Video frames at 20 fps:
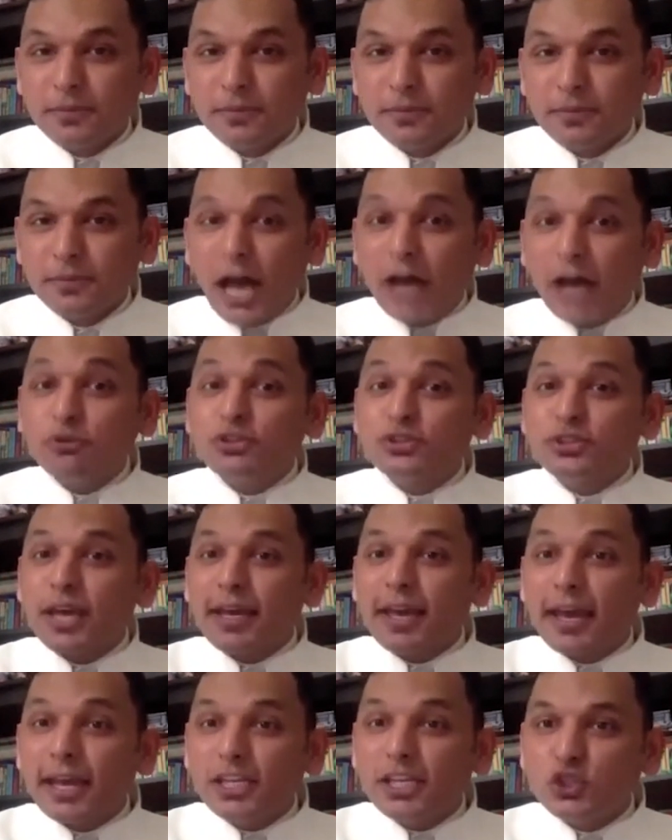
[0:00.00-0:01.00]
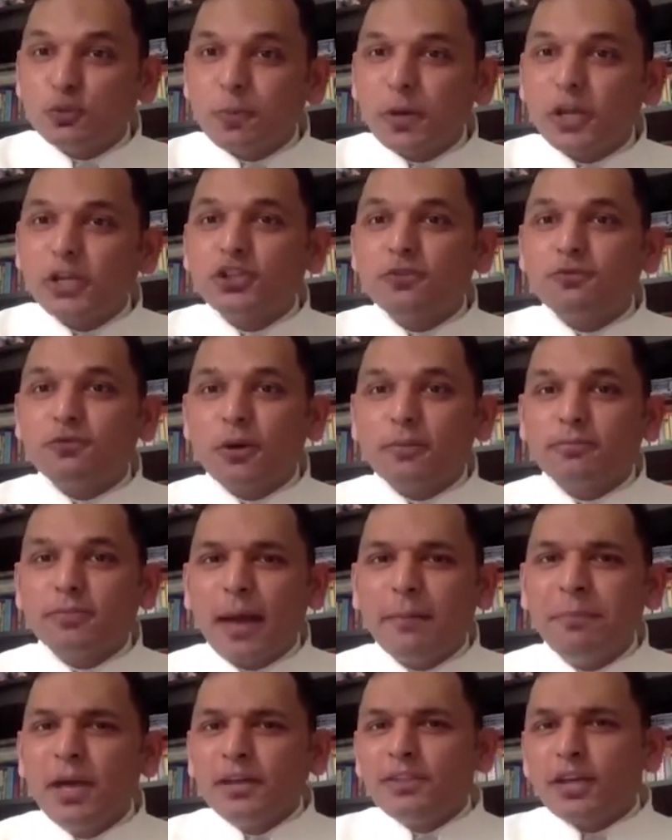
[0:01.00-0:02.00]
I was taking an inspiration from them
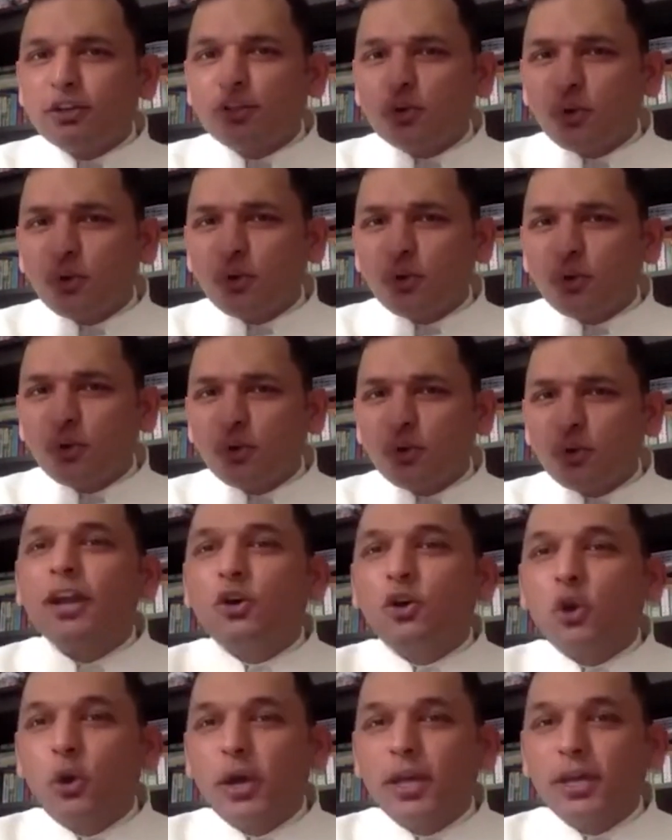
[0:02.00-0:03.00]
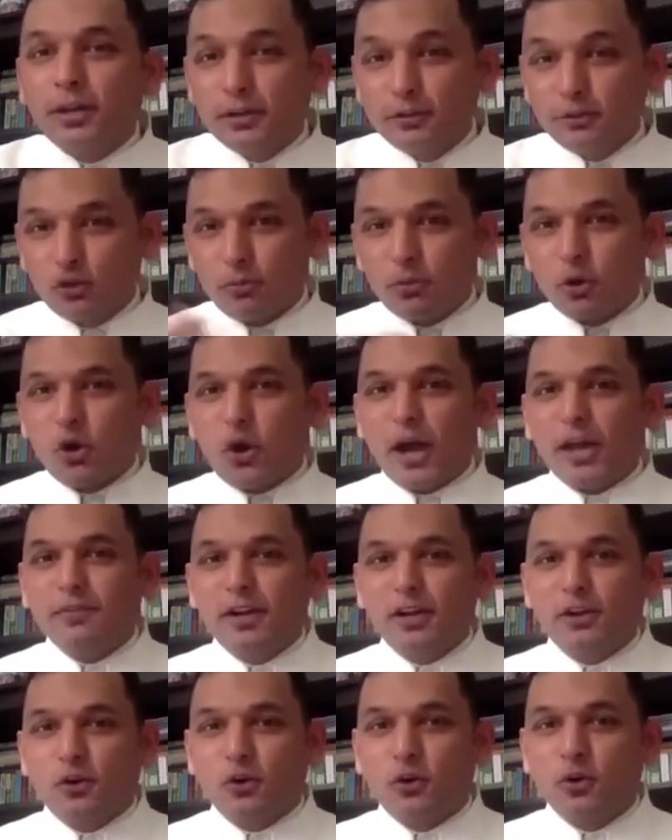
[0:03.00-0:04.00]
that today they are growing, tomorrow I
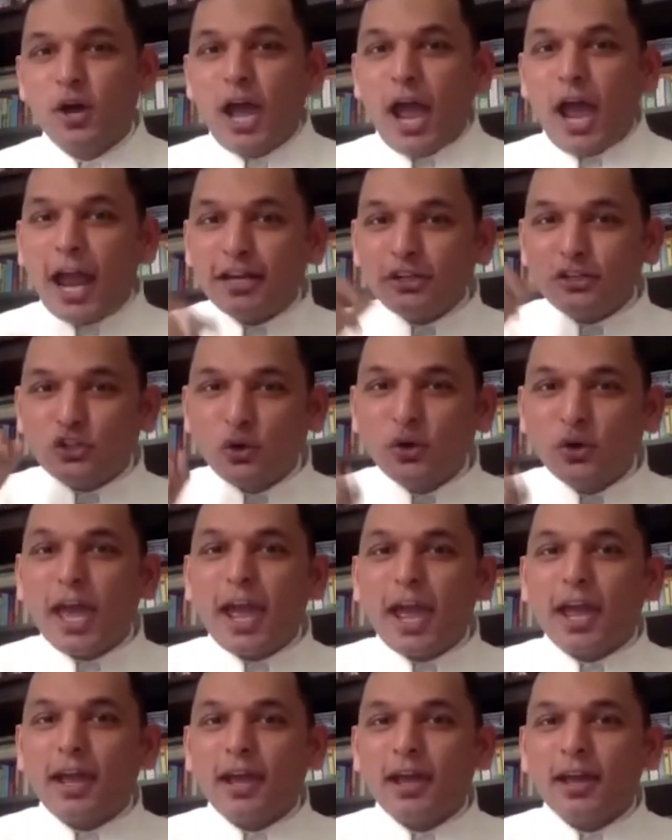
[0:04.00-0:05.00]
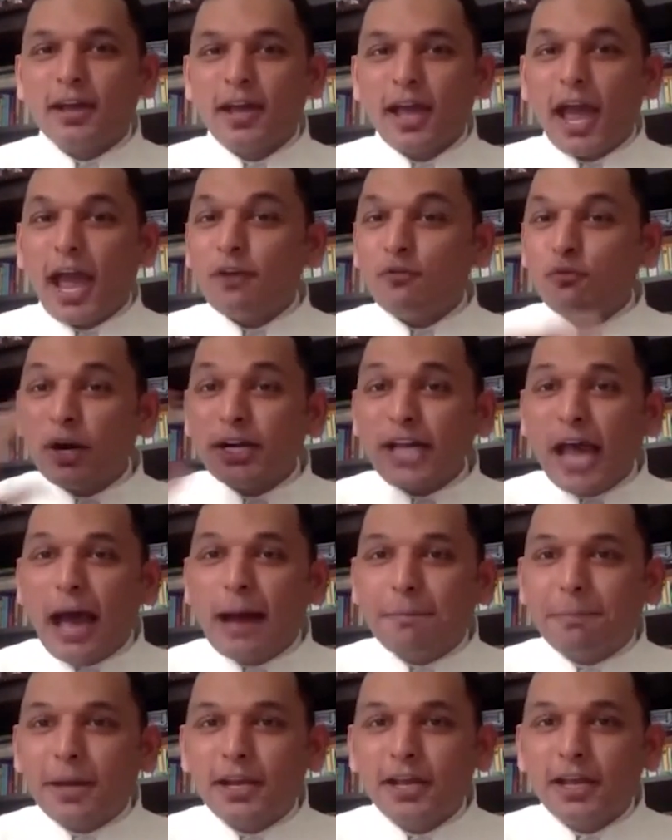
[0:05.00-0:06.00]
will grow. And today, and what
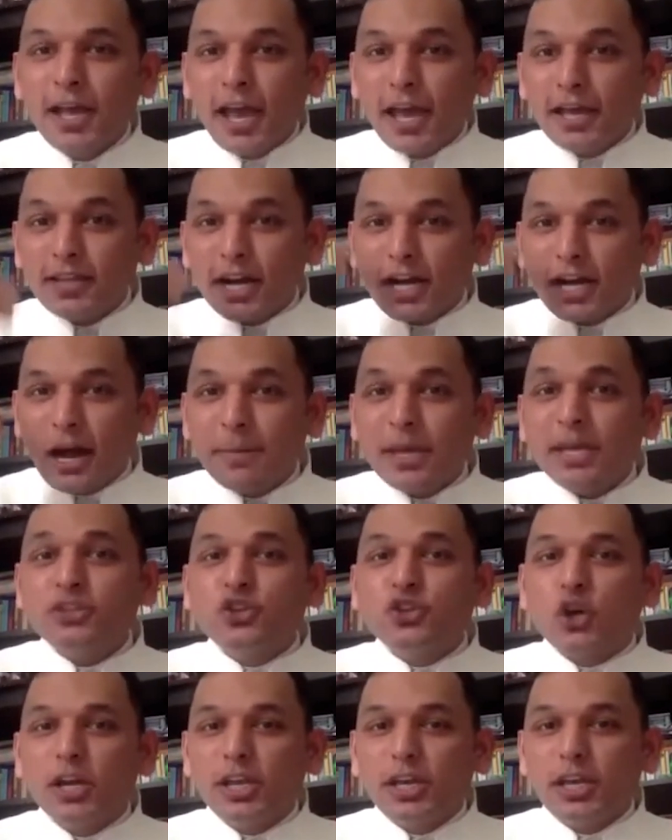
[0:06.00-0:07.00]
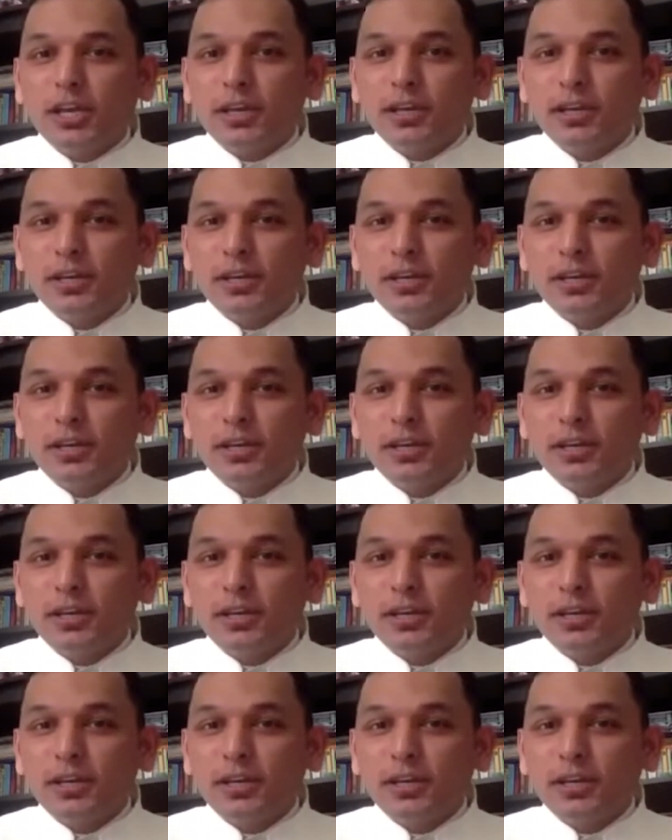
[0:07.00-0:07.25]
happened? In the coming journey,